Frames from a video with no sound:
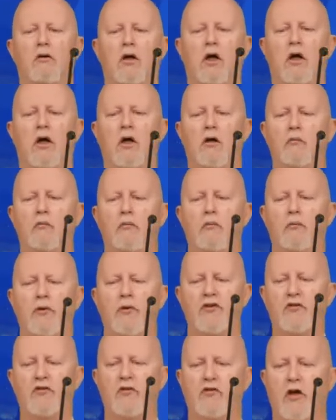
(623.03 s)
a
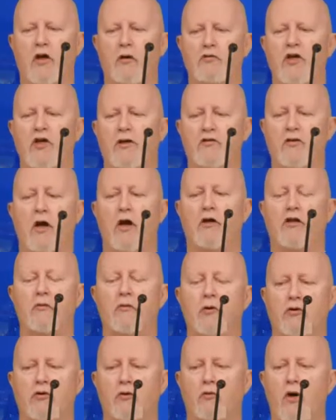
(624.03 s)
business objects
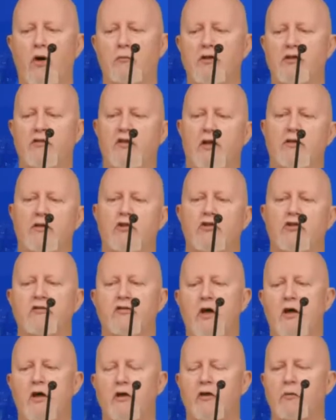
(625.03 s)
document, a web intelligence
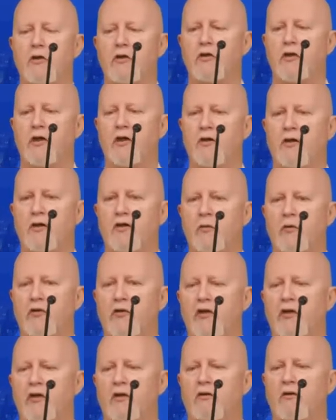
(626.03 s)
document in this
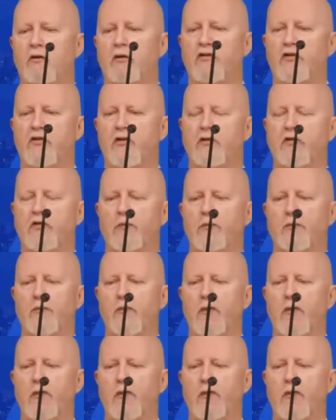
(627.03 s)
particular instance.